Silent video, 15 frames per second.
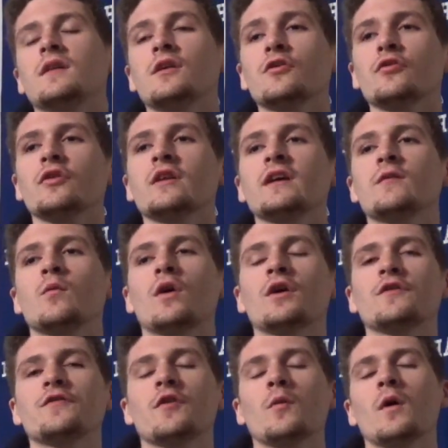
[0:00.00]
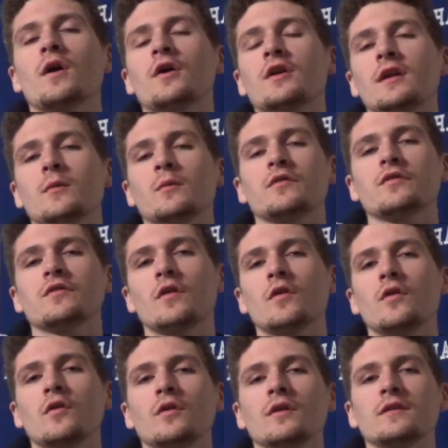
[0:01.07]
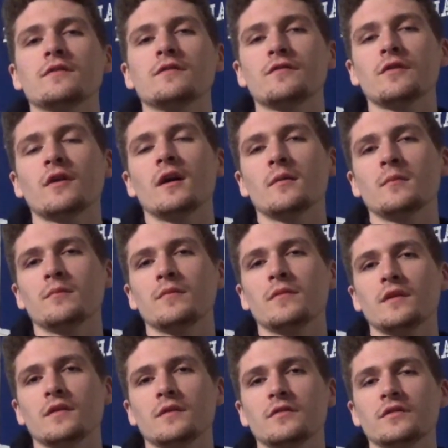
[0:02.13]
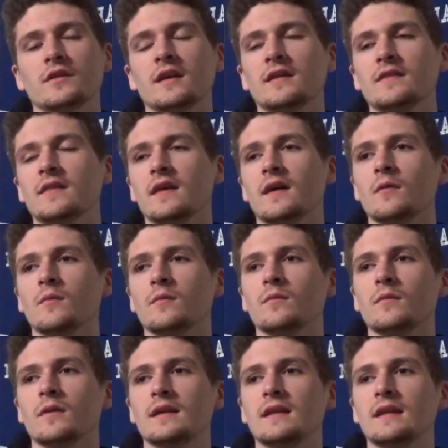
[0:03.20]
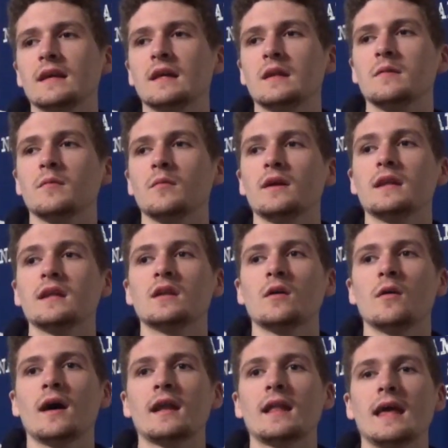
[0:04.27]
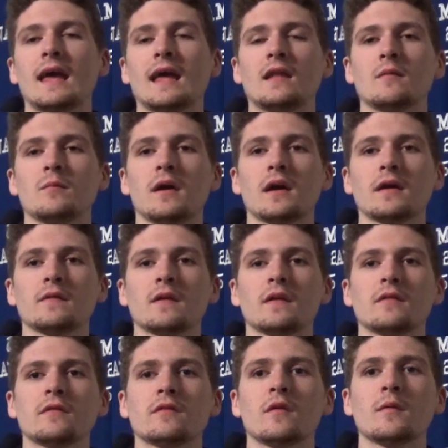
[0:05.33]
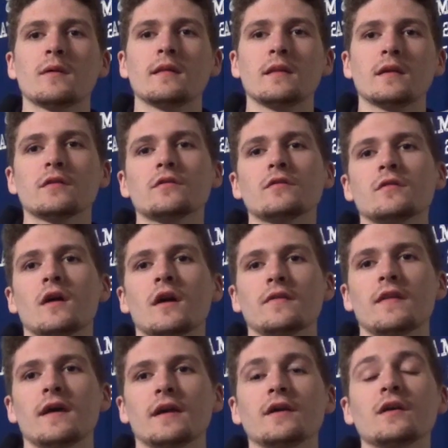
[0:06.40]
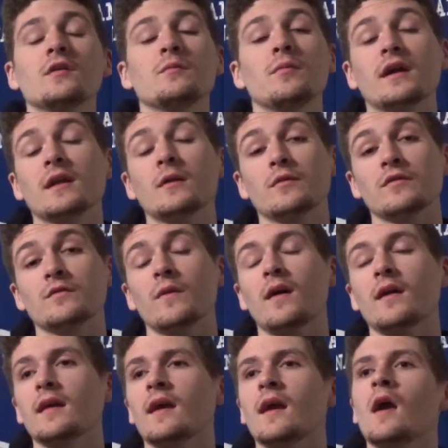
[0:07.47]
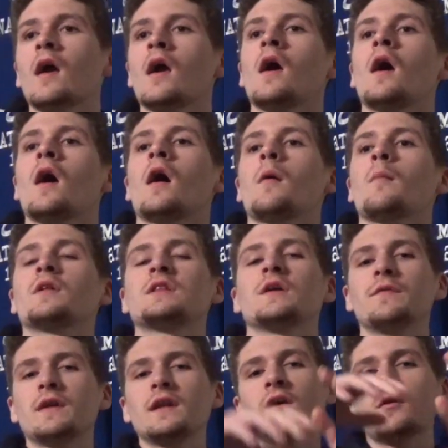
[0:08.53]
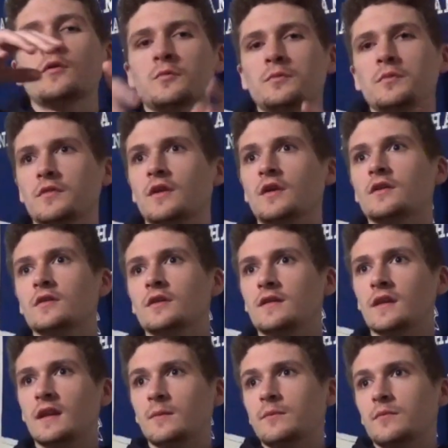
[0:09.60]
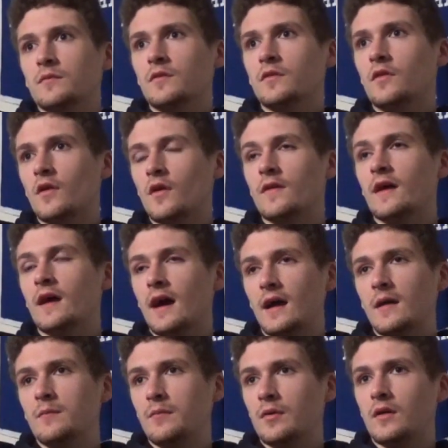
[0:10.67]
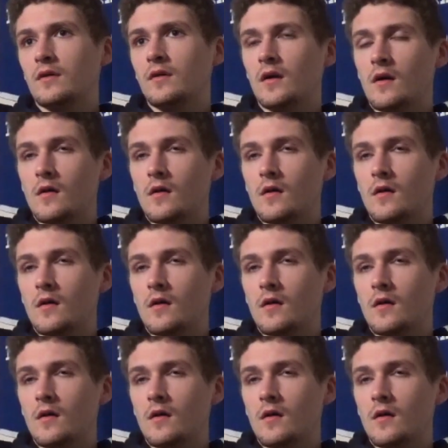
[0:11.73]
literally word for word it was stolen from the skit that we did, and we didn't know how to edit back then, so it looks not that good, but it was funny. But the video particularly that I put